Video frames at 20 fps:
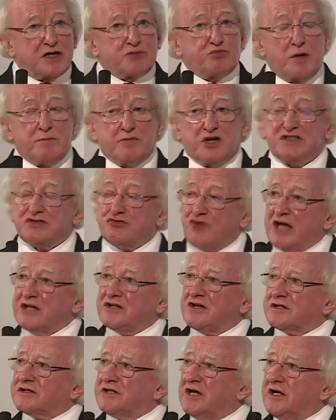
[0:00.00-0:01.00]
that we must
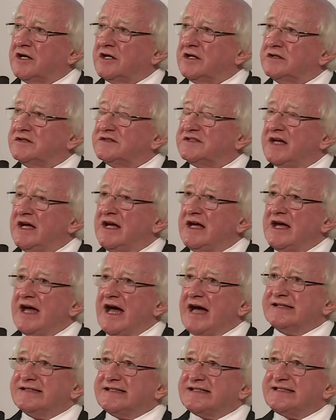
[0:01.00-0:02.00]
recognize
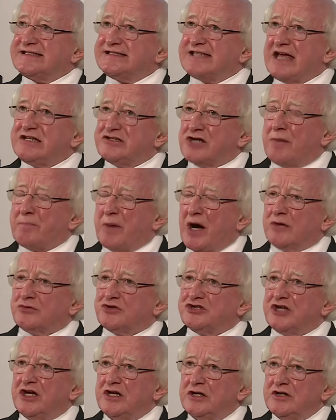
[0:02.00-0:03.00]
and set
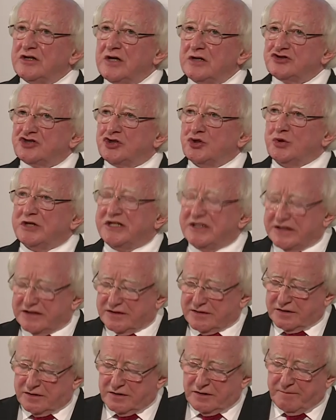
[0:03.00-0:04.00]
about to
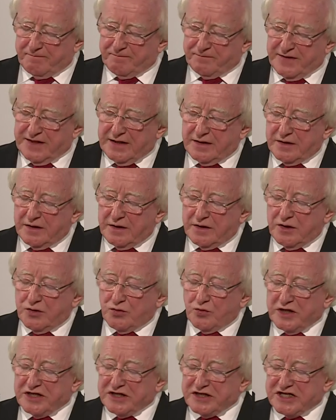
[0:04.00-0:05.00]
heal.
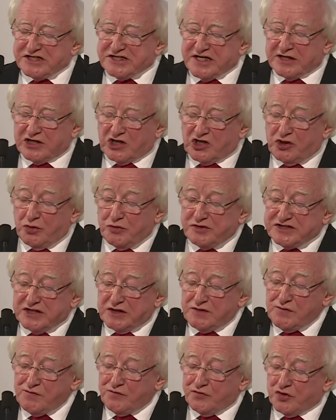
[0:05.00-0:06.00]
We need
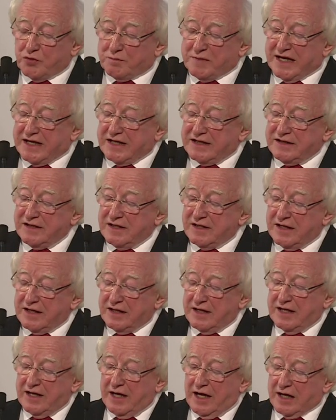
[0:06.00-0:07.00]
inclusive, humane,
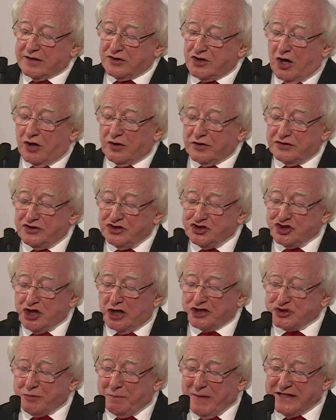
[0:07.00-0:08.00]
and
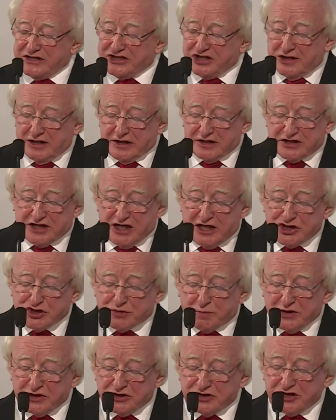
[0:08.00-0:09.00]
non-judgmental
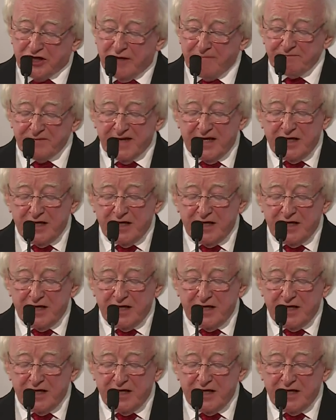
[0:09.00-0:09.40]
engagement